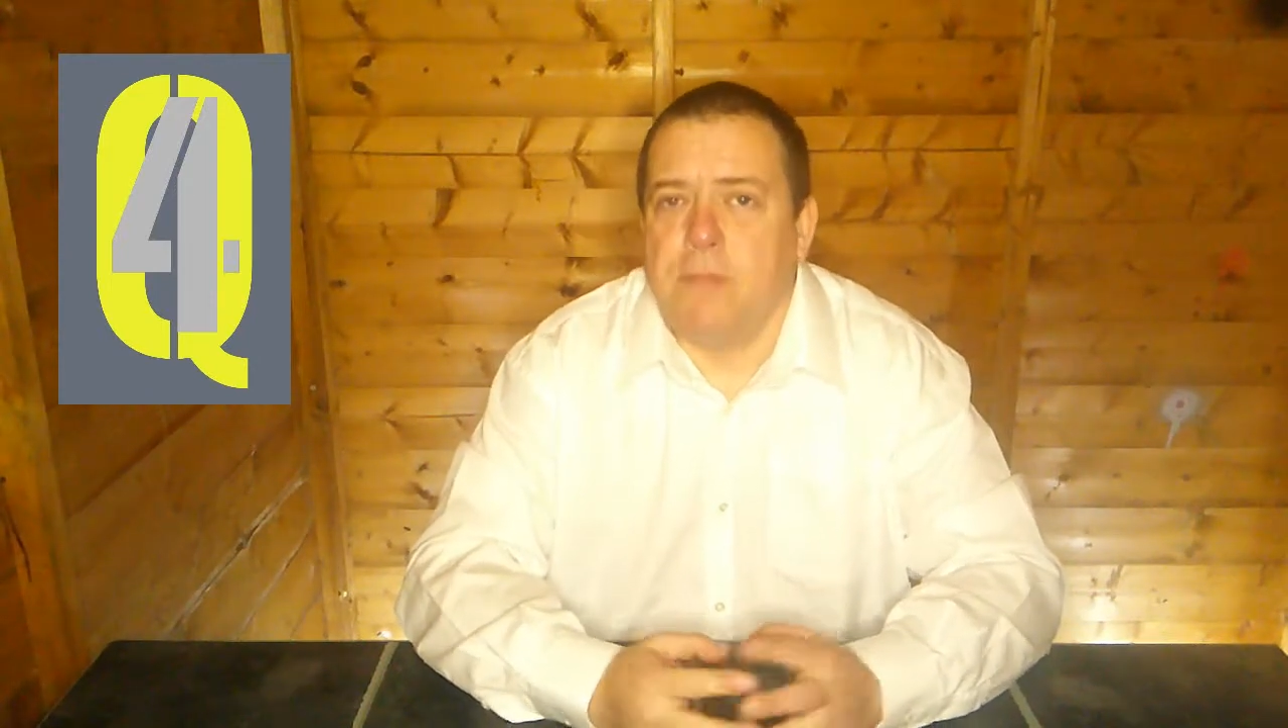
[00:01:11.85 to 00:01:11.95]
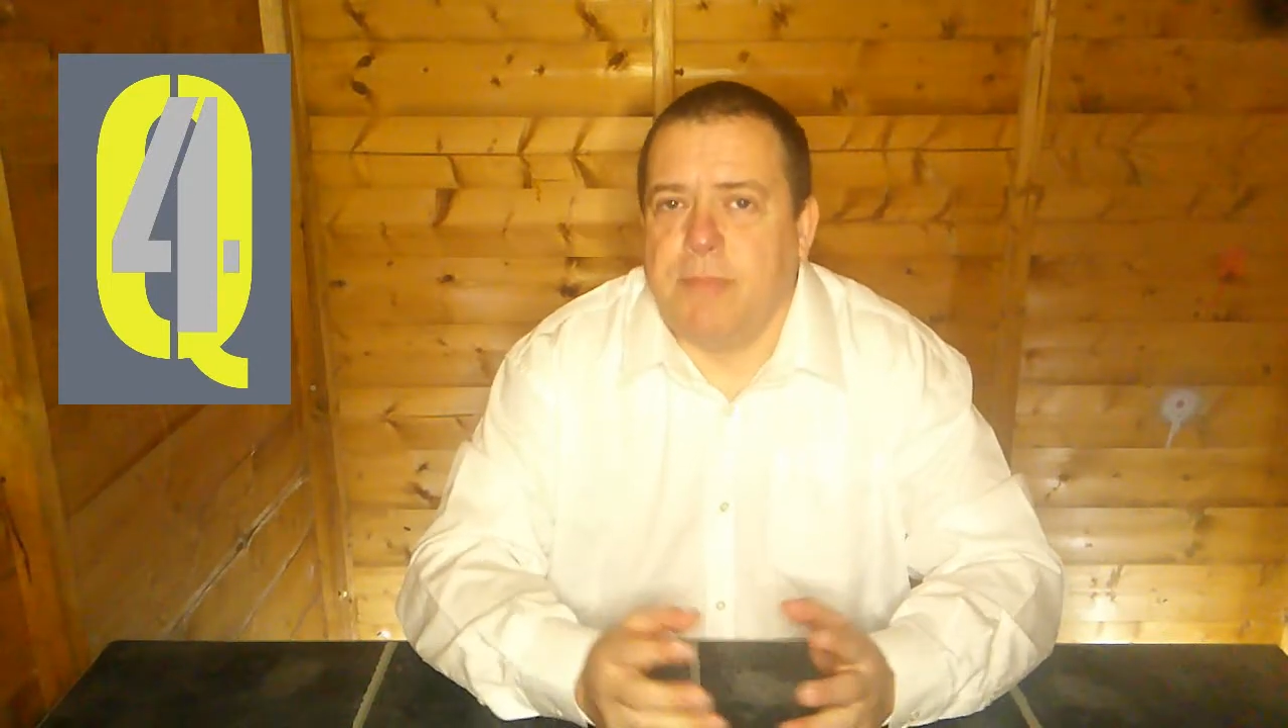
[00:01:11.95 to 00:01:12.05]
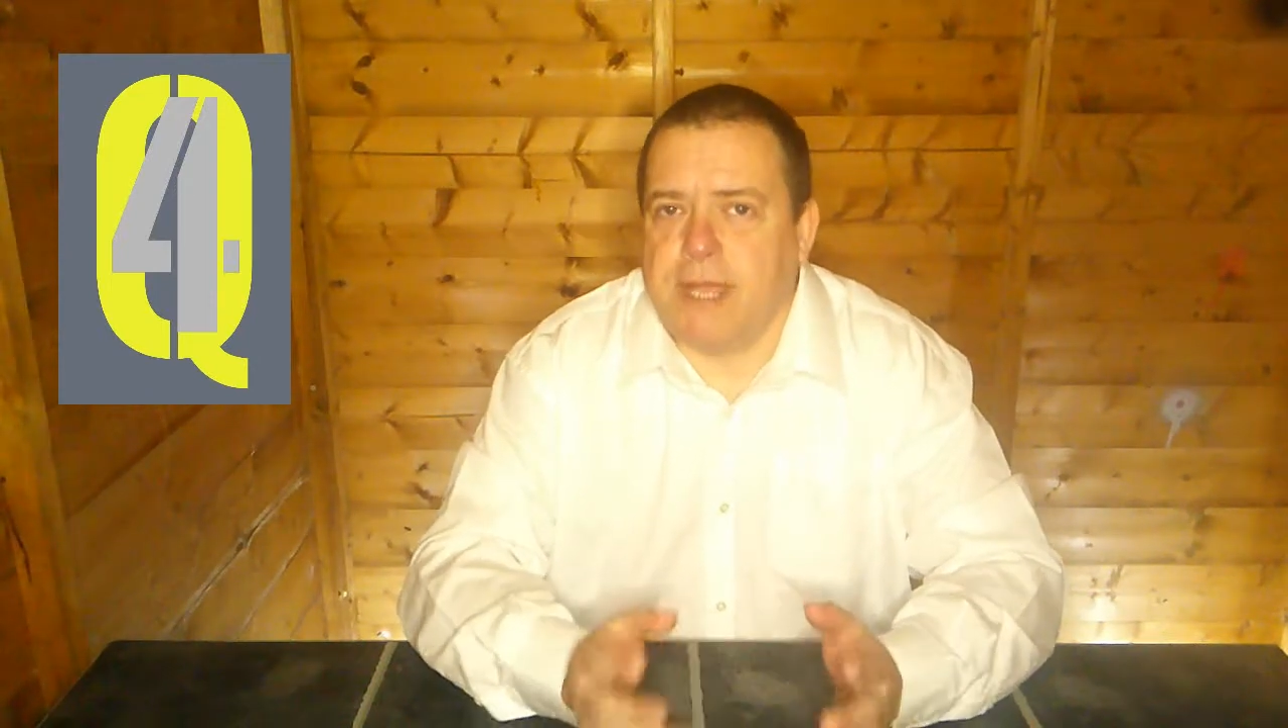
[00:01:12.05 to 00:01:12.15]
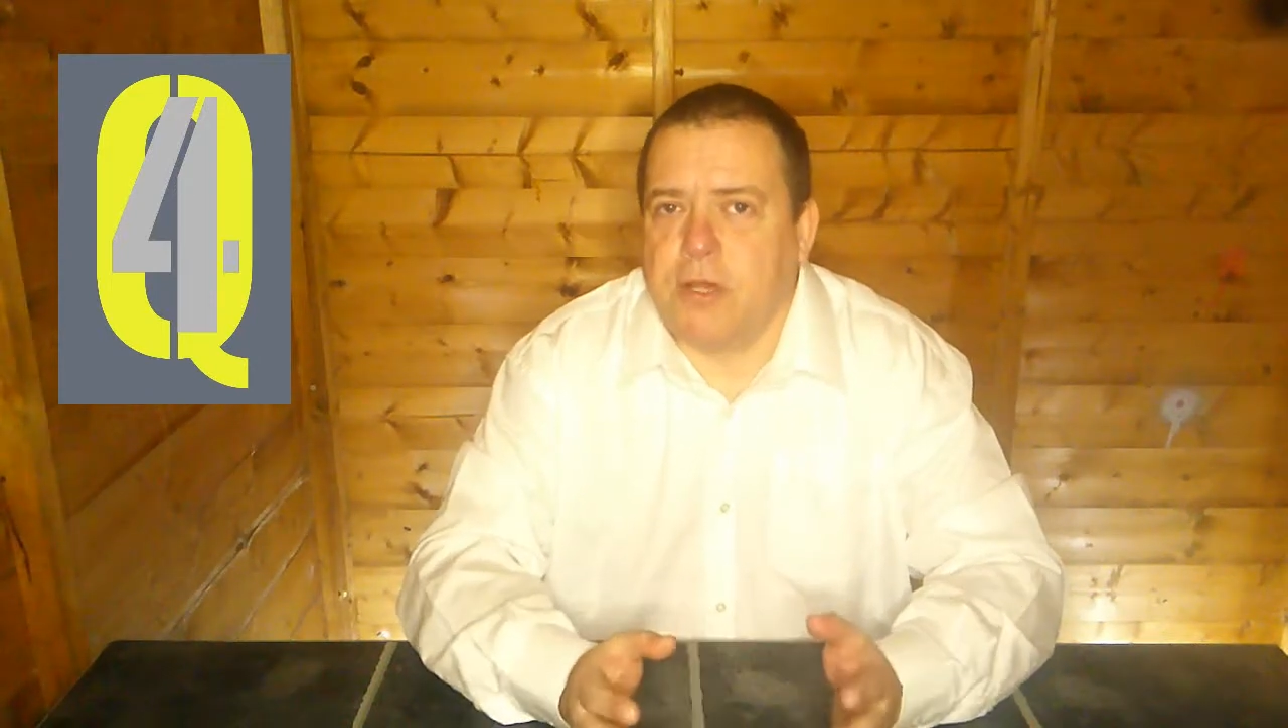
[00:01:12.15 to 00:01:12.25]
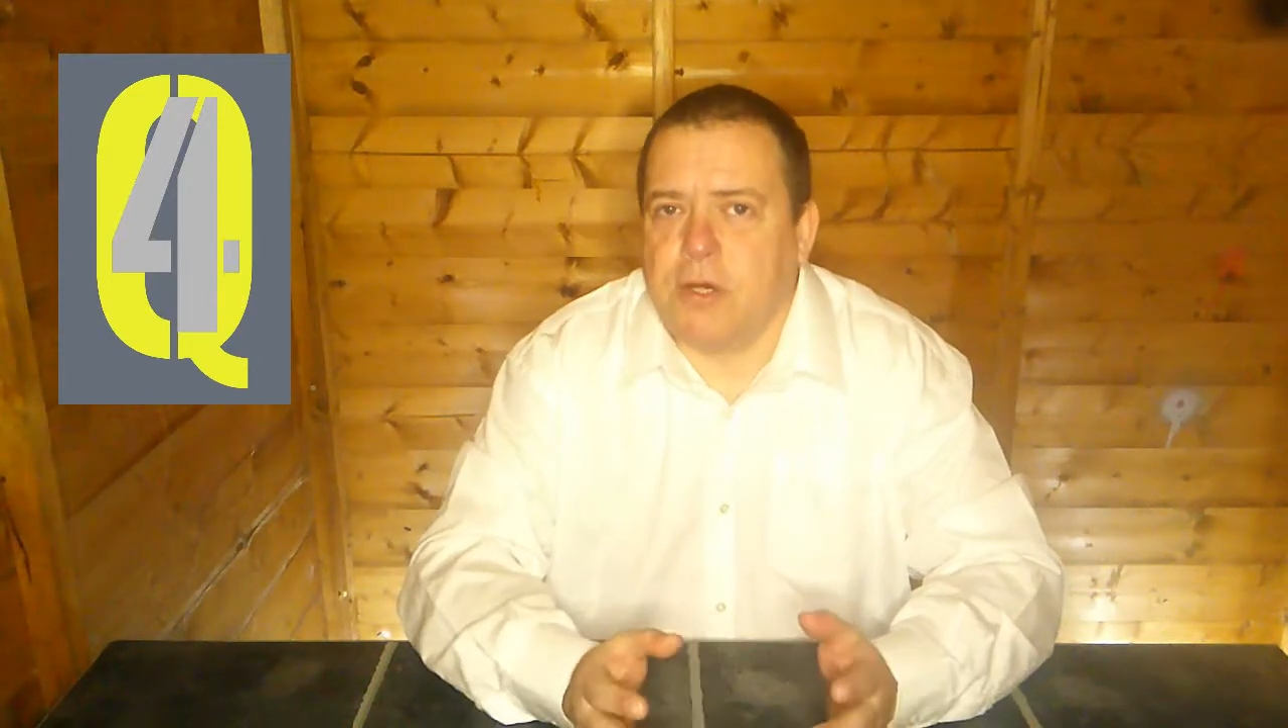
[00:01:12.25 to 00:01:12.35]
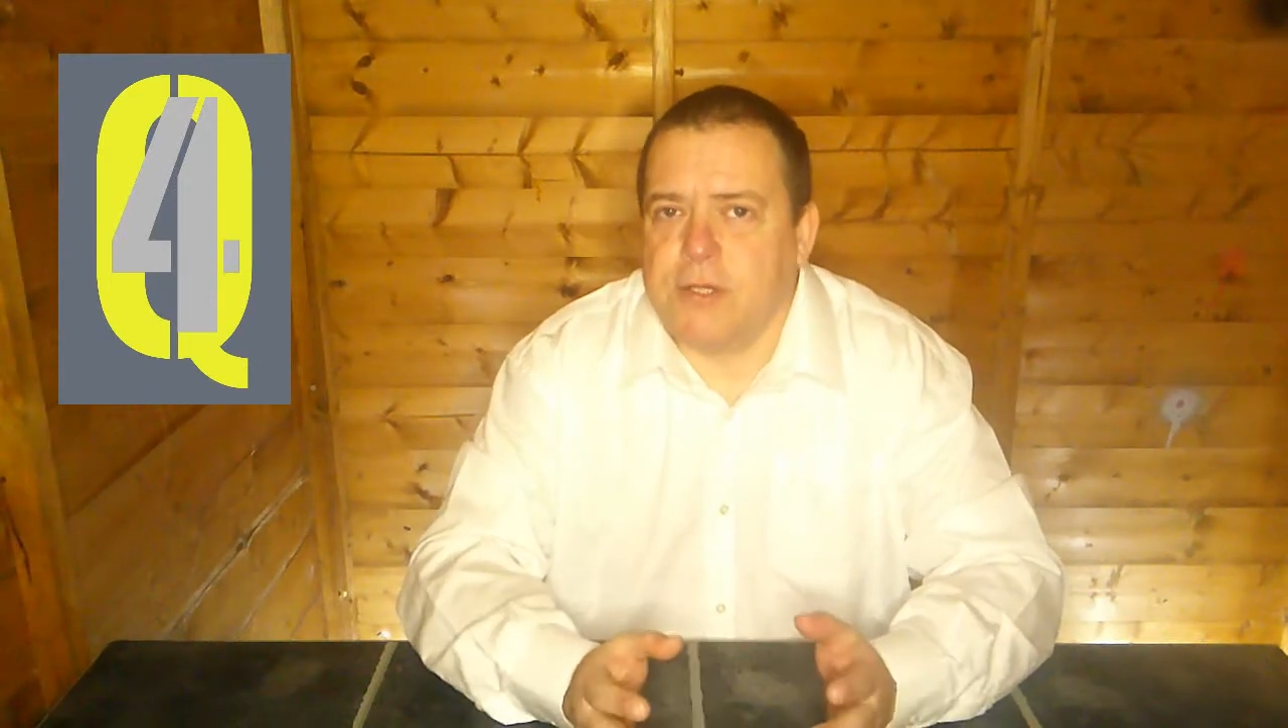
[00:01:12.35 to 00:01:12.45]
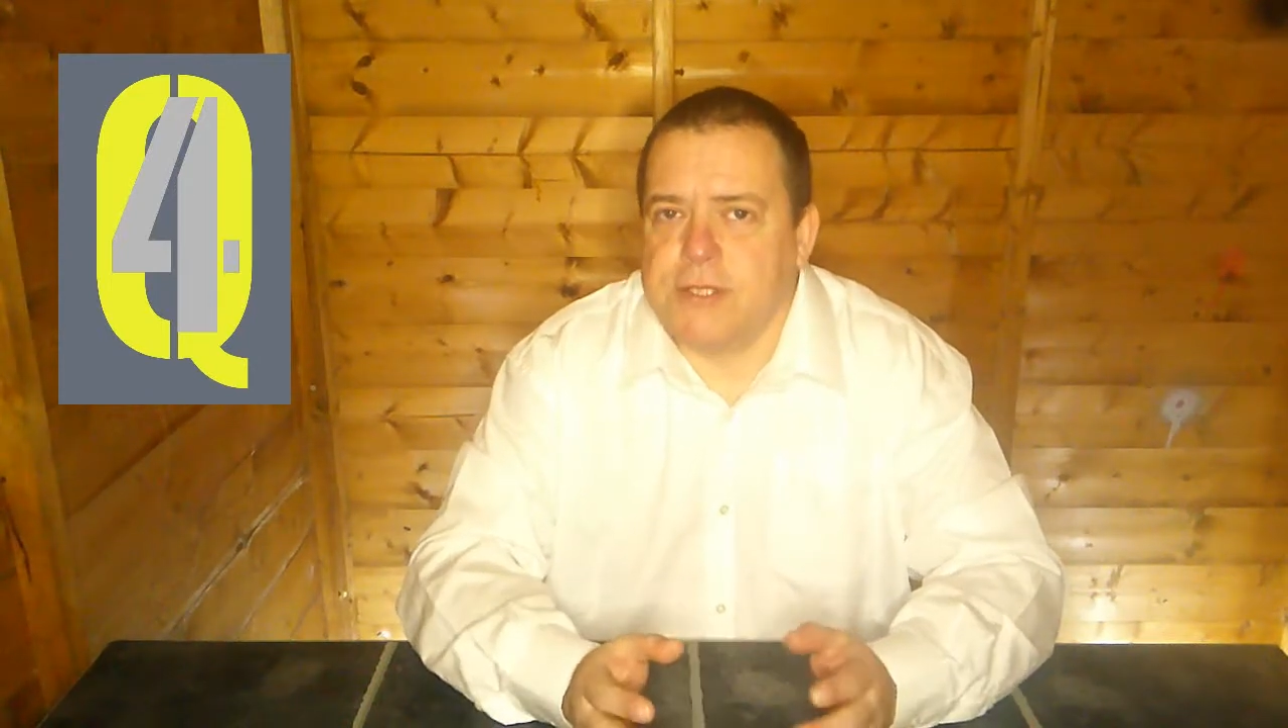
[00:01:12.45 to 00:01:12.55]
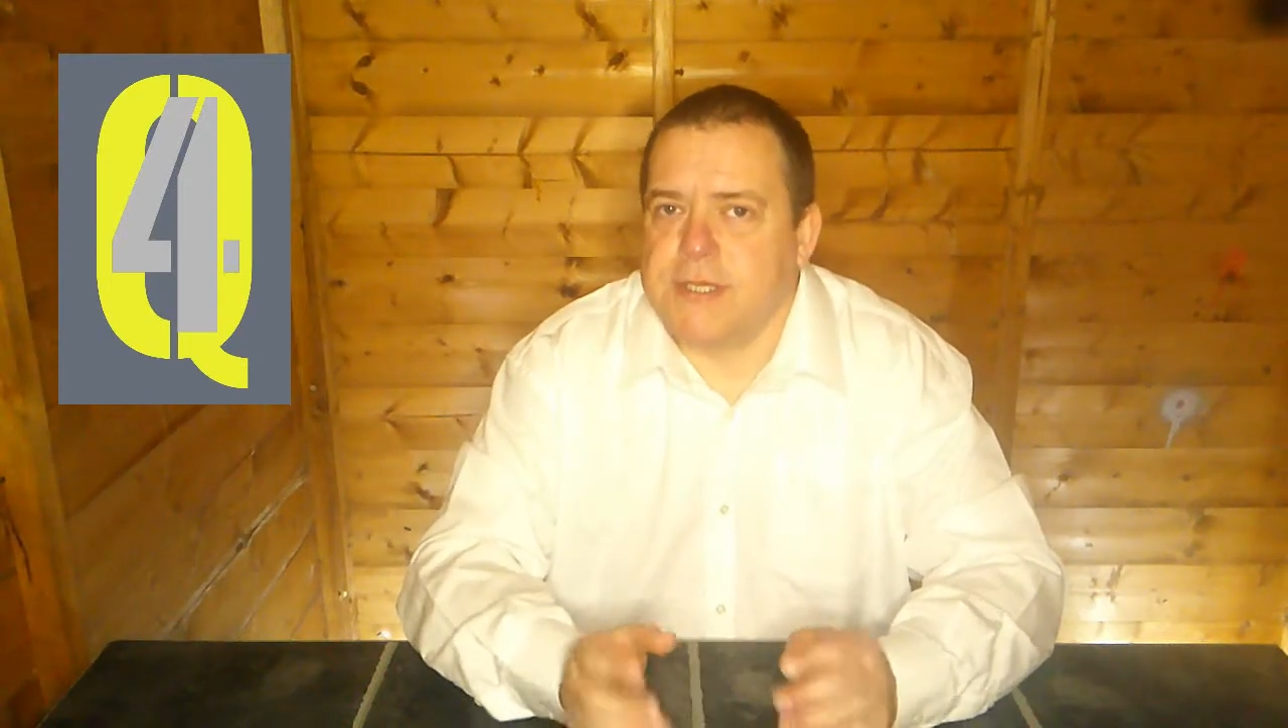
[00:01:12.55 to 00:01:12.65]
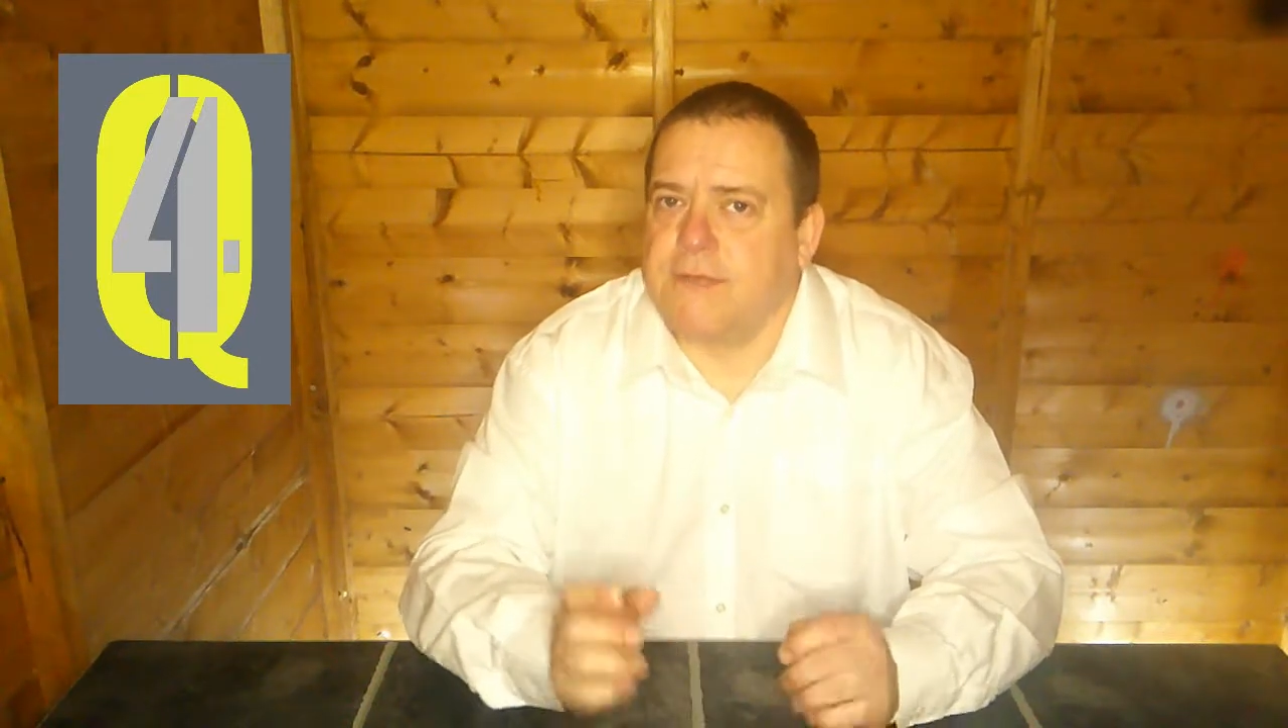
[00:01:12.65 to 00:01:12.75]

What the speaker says: because